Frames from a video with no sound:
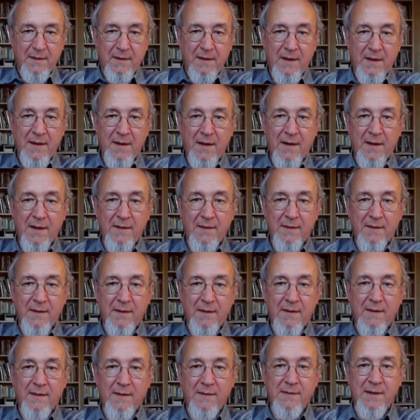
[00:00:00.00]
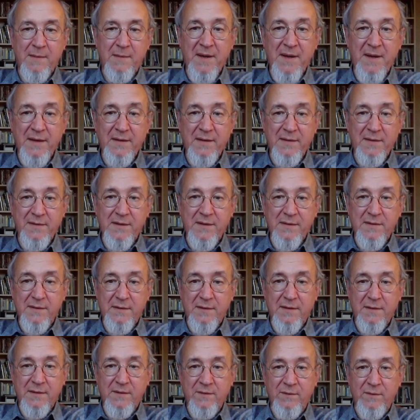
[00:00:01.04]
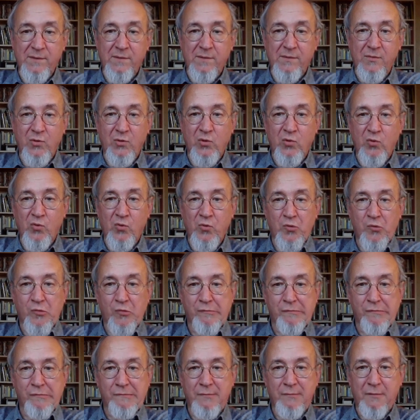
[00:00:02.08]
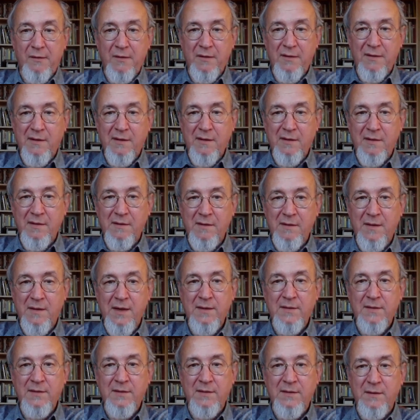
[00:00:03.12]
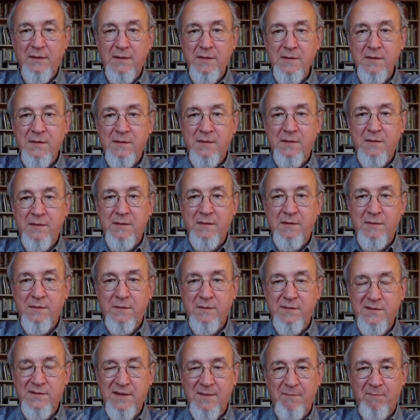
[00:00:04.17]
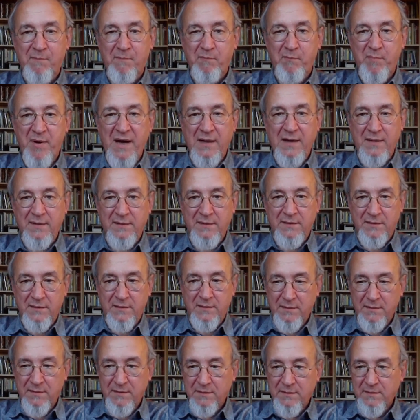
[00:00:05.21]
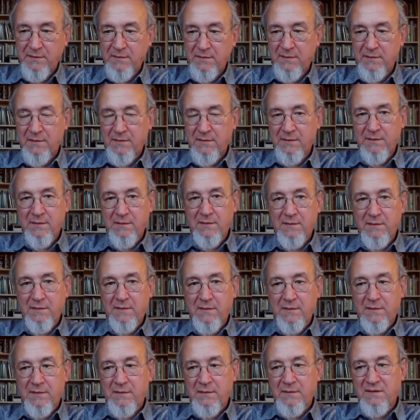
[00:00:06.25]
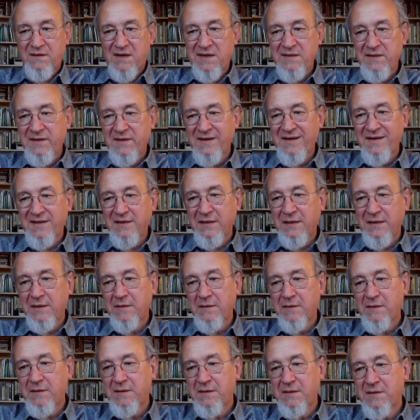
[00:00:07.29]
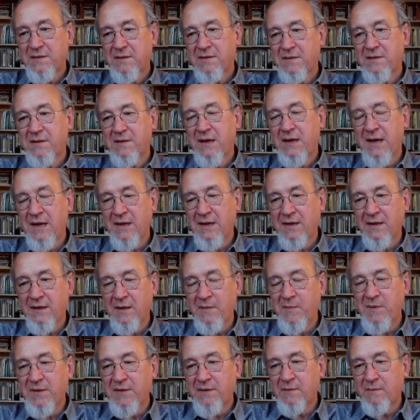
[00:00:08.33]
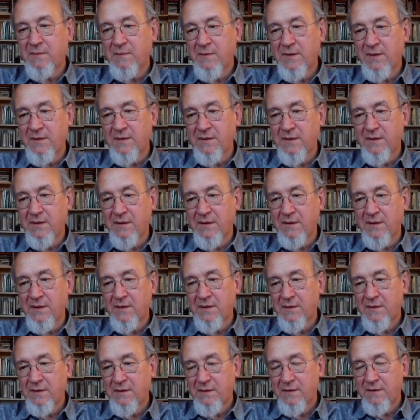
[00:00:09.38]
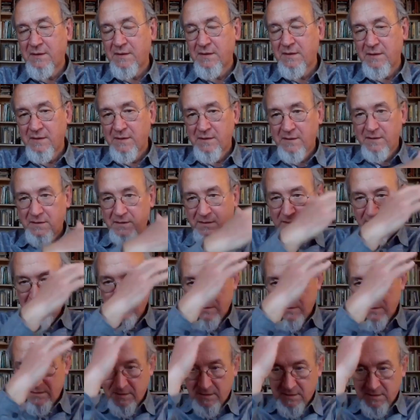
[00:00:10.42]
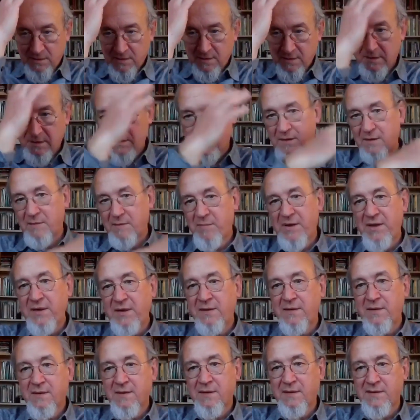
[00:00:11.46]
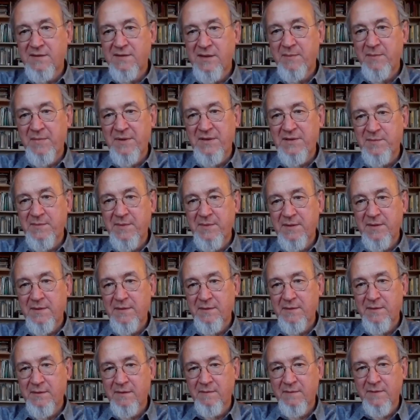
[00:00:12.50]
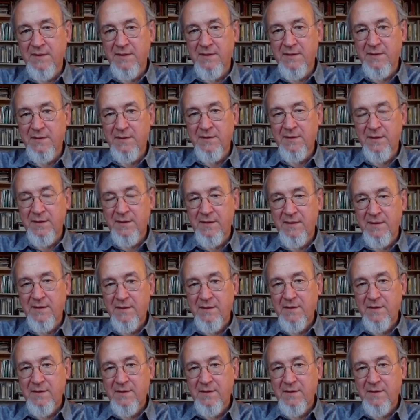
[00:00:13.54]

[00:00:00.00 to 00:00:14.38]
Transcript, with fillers: And uh, they managed actually to uh, get in to some pact, unwritten agreement with the uh, political establishment of the country,